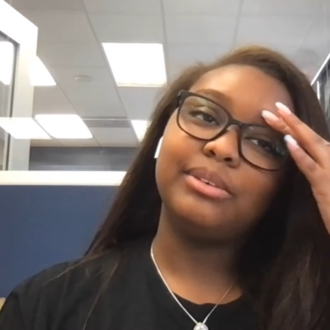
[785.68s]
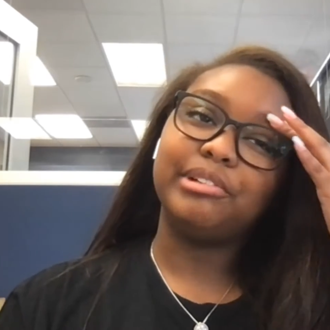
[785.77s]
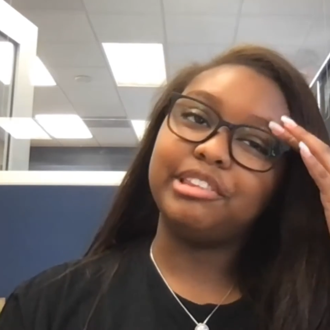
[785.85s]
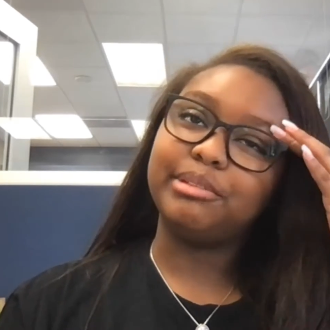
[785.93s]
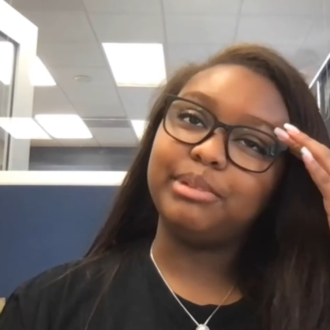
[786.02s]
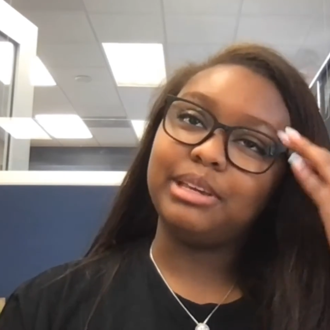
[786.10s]

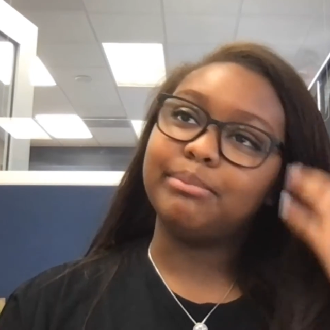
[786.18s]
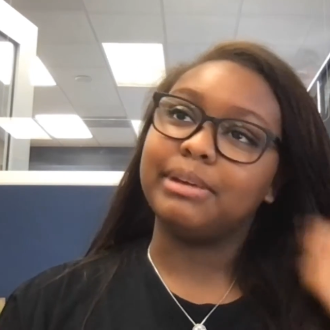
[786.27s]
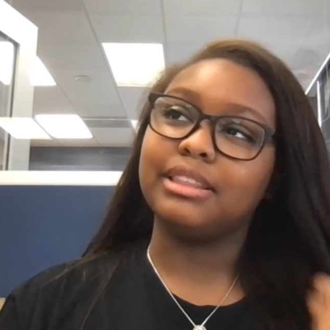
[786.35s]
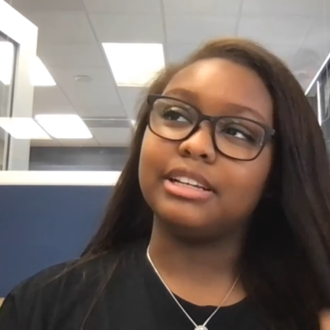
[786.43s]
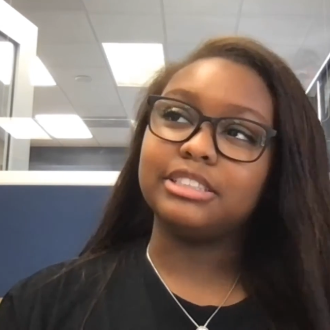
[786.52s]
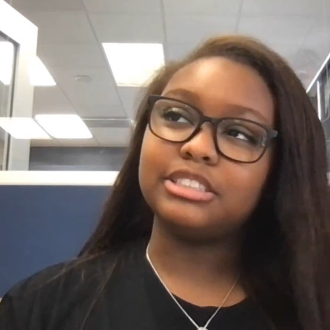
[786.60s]
with it being my
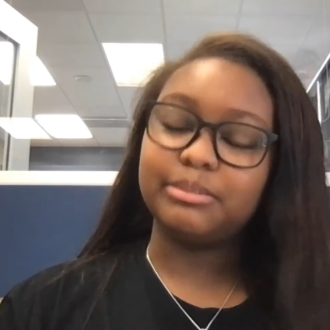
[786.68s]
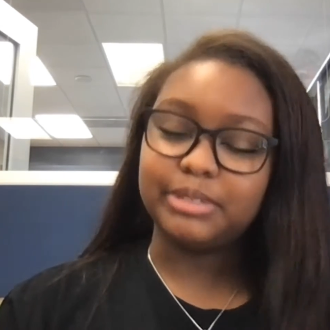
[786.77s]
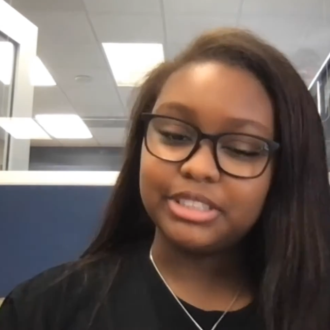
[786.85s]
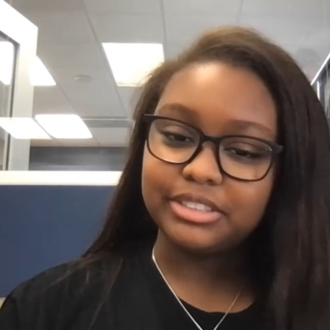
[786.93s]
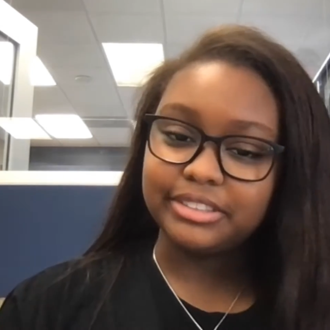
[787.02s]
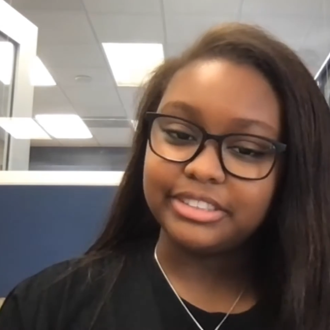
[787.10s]
last
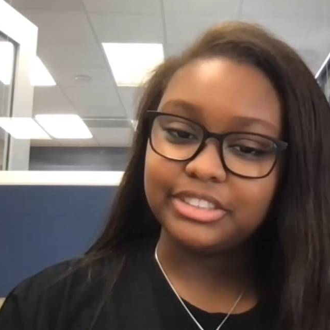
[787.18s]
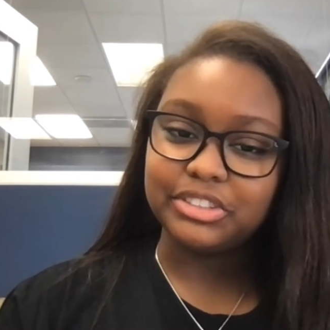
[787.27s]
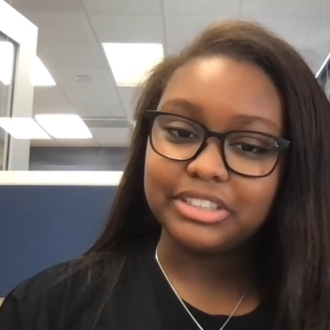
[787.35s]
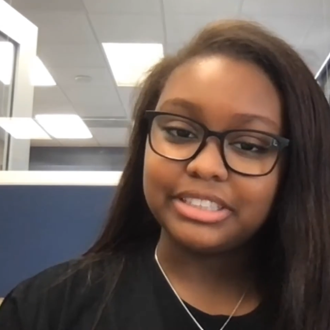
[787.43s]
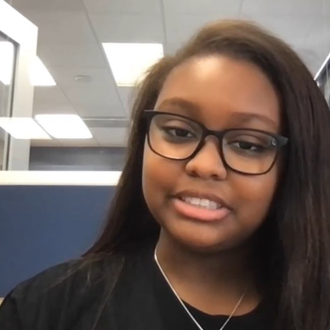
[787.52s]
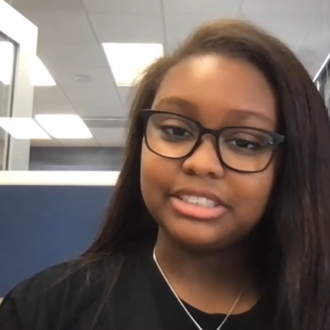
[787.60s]
semester and
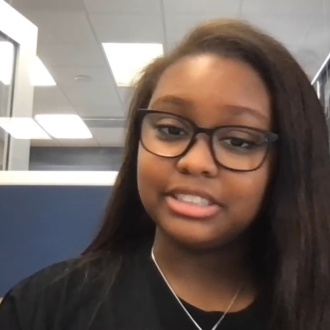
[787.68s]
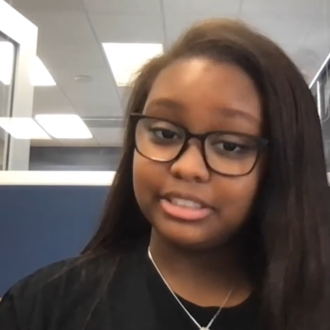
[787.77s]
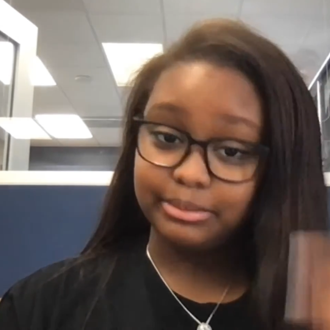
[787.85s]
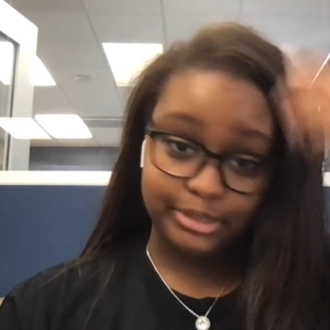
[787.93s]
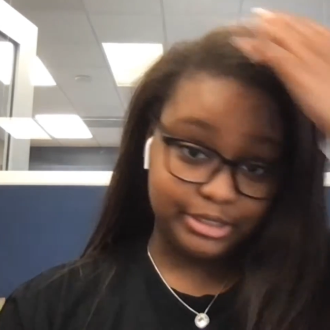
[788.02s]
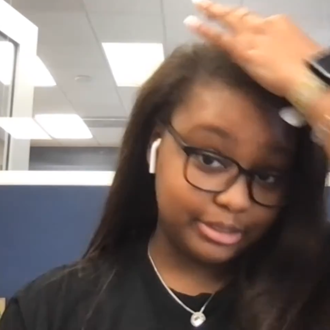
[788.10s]
trying to,
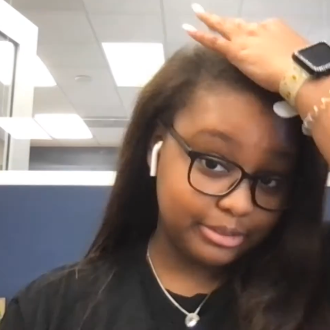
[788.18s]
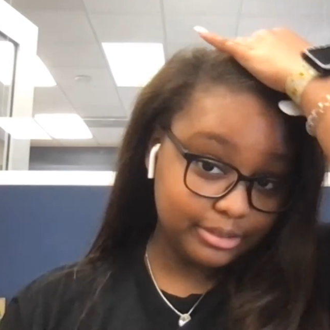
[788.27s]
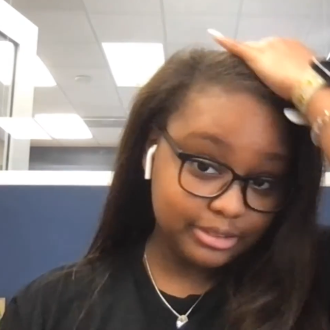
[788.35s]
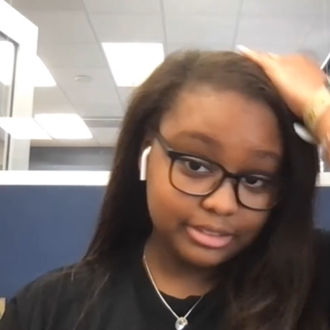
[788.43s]
you know,